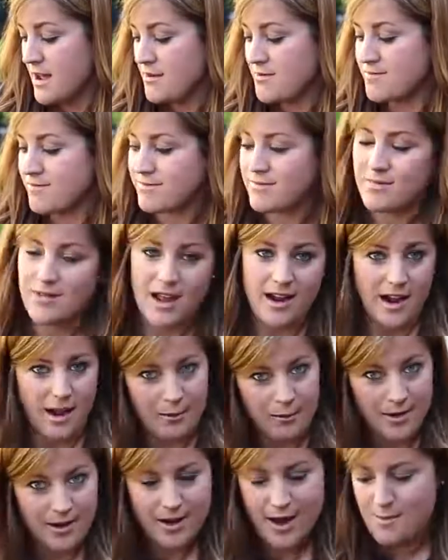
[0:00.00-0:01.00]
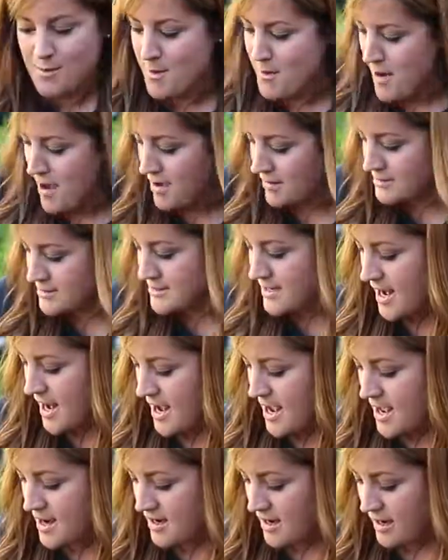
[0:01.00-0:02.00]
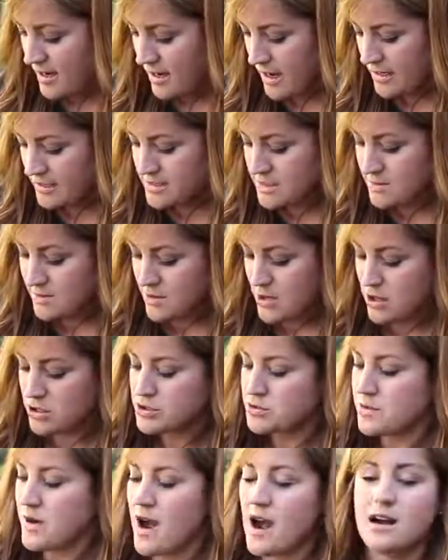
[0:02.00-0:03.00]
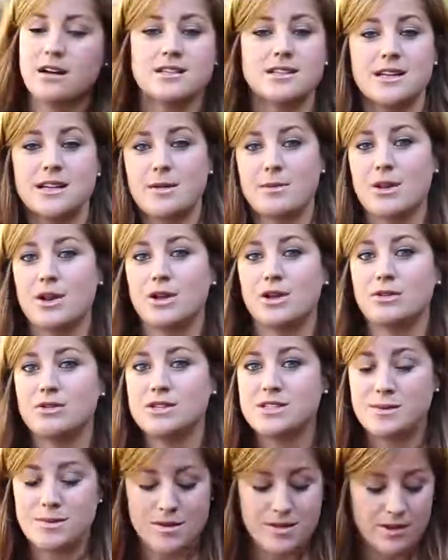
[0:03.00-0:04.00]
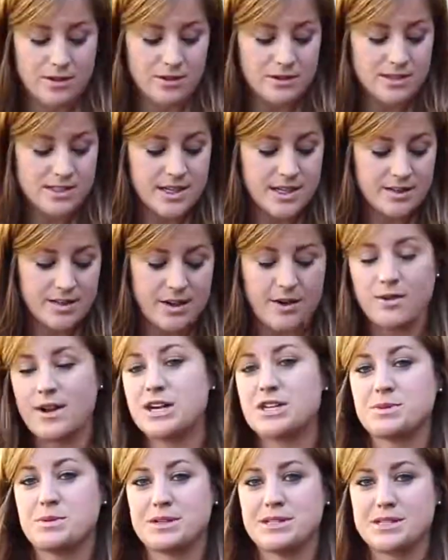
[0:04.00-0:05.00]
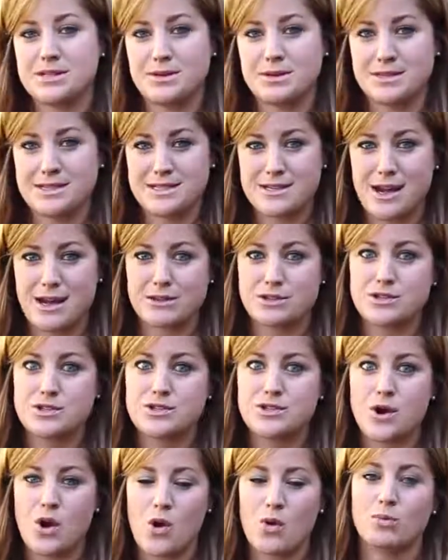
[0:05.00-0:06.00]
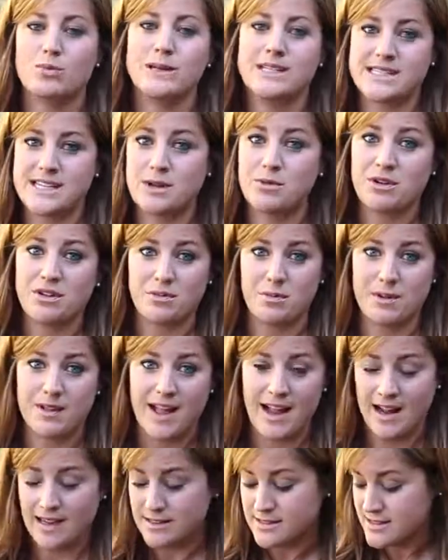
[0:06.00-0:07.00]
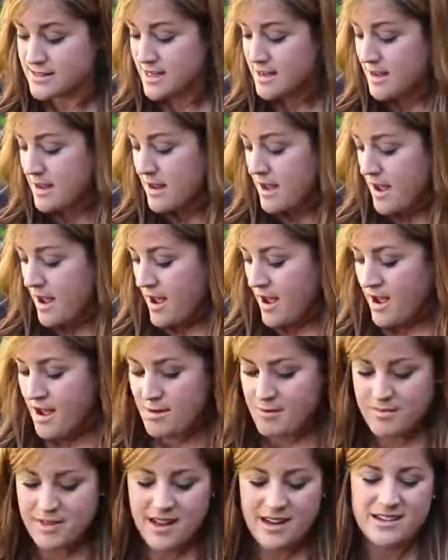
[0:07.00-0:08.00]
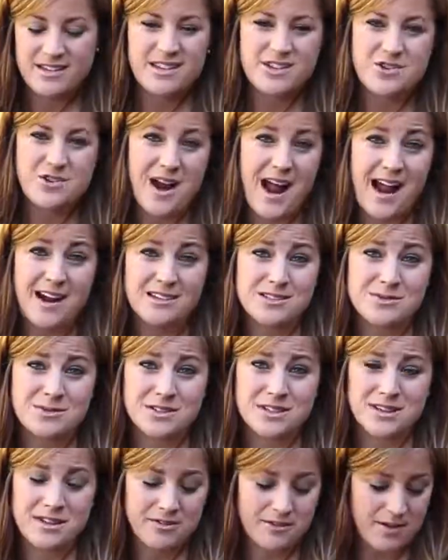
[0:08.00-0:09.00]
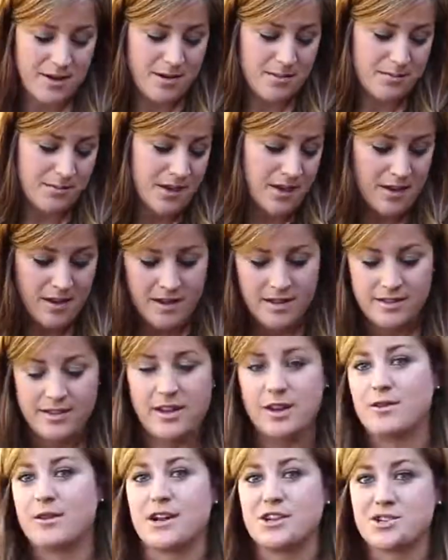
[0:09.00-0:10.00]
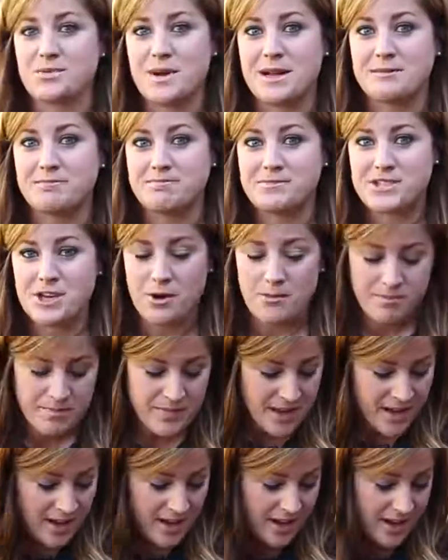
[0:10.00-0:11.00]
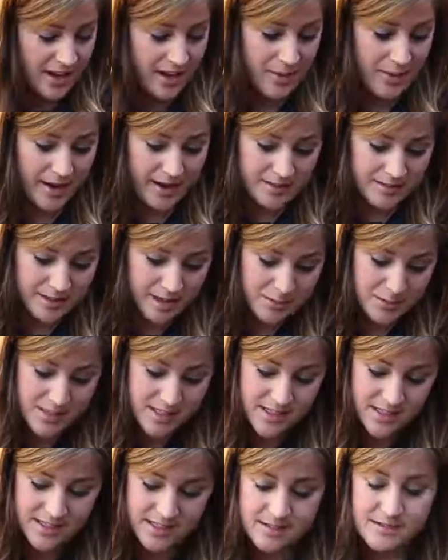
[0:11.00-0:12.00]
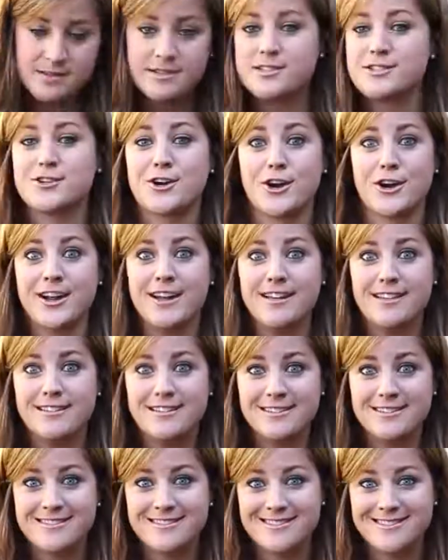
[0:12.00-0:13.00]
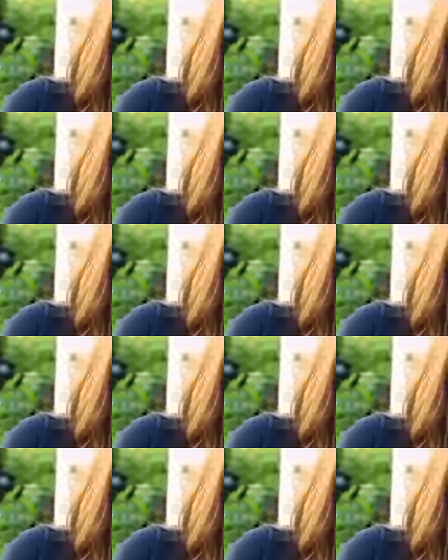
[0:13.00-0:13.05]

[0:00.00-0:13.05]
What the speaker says: I went and got my moss, and I got some large rocks, and I'm going to use some of those in the arrangement so it's not so busy with plants that it detracts really from the arrangement. So anyway, I'm just going to start in.